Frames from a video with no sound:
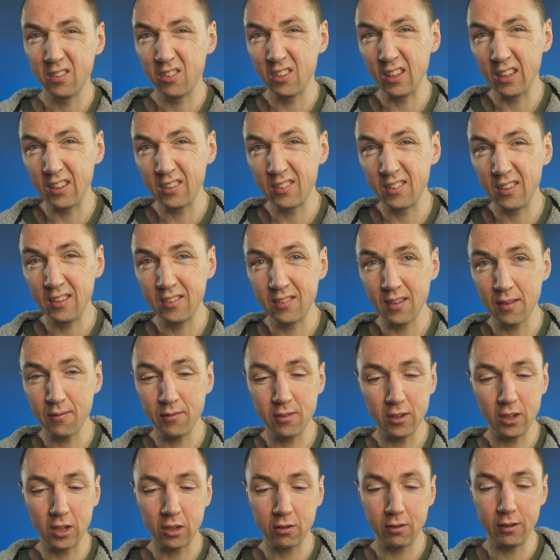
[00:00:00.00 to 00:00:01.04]
60,
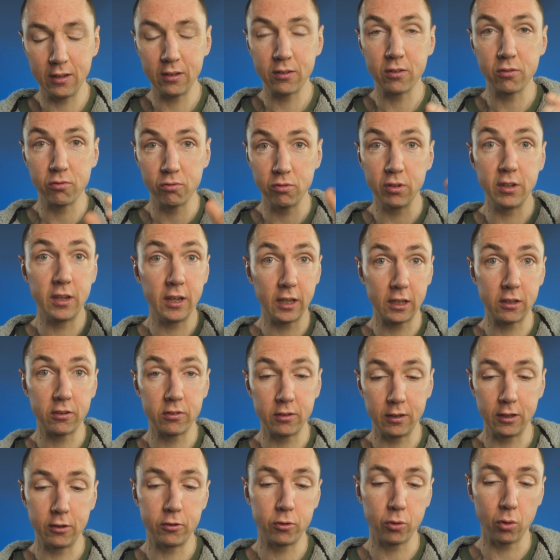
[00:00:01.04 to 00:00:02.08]
70 degrees,
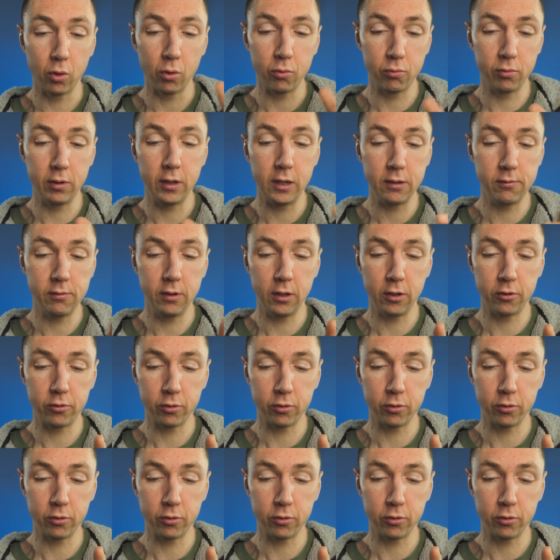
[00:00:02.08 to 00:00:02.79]
ridiculously short, really, really